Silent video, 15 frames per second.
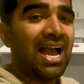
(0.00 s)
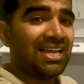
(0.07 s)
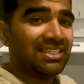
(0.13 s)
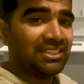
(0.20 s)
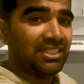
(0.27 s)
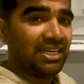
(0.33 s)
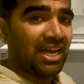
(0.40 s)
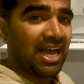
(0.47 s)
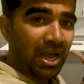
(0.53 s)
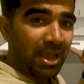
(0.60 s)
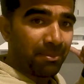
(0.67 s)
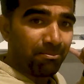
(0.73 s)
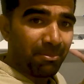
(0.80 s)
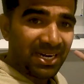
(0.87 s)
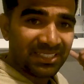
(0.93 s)
And uh,
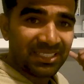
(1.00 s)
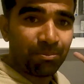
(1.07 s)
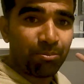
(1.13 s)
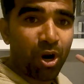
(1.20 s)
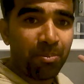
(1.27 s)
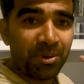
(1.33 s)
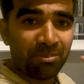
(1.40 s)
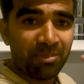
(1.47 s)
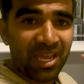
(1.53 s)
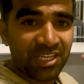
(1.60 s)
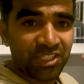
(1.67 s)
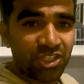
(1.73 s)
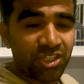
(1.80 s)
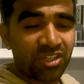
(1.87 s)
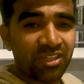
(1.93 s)
I met the property
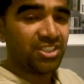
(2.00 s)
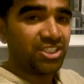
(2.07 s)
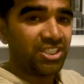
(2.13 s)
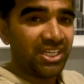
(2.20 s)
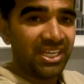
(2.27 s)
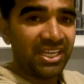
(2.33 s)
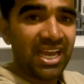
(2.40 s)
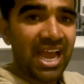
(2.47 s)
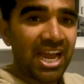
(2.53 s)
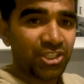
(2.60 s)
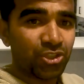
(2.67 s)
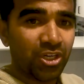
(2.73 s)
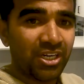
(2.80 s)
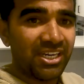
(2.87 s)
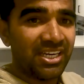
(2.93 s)
manager. She
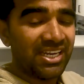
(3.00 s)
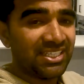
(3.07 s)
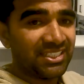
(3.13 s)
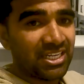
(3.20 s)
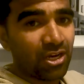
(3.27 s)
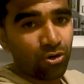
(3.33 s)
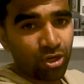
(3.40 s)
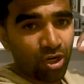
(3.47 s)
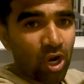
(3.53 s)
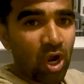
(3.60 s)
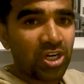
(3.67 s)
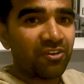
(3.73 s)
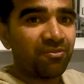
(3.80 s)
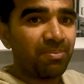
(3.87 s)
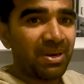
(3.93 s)
actually leased out a
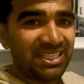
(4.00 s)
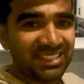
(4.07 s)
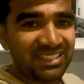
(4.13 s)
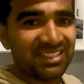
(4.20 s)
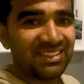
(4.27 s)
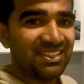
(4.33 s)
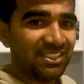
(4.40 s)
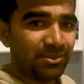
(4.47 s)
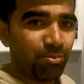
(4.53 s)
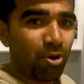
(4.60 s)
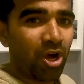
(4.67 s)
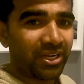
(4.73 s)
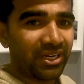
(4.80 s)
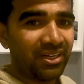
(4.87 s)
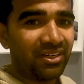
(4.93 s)
lot of places in this
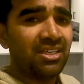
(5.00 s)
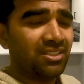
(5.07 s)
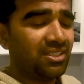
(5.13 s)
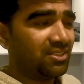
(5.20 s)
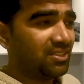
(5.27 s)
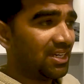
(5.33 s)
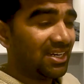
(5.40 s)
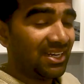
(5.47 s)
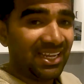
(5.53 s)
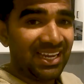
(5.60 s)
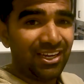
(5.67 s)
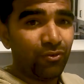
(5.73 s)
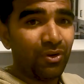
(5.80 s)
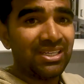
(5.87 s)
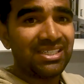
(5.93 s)
pocket. She said
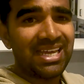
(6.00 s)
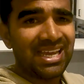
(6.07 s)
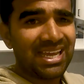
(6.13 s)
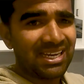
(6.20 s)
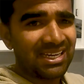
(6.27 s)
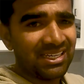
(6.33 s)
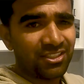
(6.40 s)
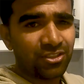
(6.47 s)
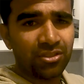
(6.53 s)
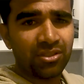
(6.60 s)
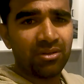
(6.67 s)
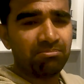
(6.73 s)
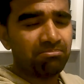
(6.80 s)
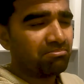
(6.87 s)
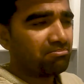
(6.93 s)
it will take at least
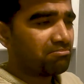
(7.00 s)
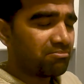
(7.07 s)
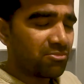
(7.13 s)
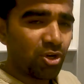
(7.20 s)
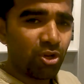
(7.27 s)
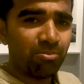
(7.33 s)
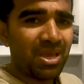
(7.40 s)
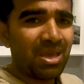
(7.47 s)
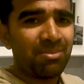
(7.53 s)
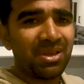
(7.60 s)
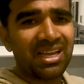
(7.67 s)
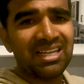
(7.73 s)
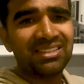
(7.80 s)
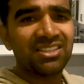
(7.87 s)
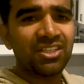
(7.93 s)
least, you know, maybe
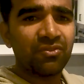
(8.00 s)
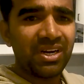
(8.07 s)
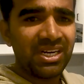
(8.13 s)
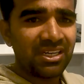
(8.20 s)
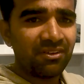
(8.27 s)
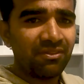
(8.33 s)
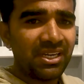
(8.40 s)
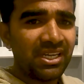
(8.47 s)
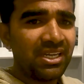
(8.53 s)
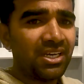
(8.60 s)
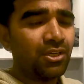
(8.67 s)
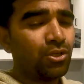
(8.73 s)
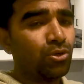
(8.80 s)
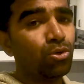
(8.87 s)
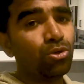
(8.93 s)

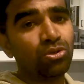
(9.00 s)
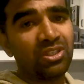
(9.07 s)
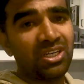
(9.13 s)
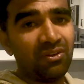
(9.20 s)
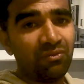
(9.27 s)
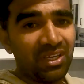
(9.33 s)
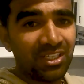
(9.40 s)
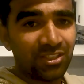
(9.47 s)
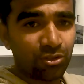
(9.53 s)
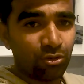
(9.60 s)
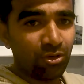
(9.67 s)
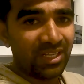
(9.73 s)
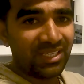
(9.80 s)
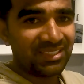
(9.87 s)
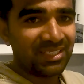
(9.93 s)
conservatively two to three weeks to
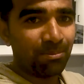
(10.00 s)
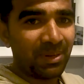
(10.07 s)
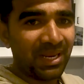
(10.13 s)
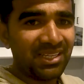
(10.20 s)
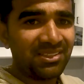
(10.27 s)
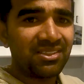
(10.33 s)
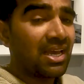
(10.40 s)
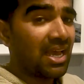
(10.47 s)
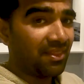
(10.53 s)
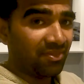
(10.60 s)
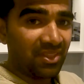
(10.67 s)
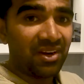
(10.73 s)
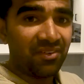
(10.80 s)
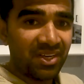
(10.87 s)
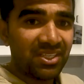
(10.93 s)
lease the place.
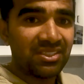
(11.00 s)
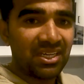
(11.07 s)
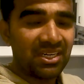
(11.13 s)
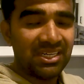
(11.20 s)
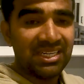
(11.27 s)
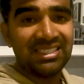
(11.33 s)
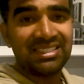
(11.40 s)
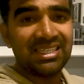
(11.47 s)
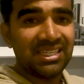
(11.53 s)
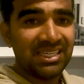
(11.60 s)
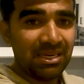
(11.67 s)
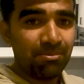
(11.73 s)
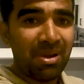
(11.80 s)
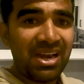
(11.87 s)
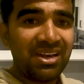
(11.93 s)
And there is a
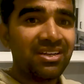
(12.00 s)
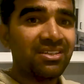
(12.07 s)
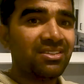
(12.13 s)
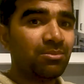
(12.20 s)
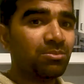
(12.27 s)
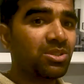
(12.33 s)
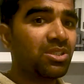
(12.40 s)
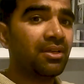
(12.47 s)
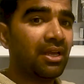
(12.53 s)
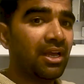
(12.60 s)
decent demand it seems.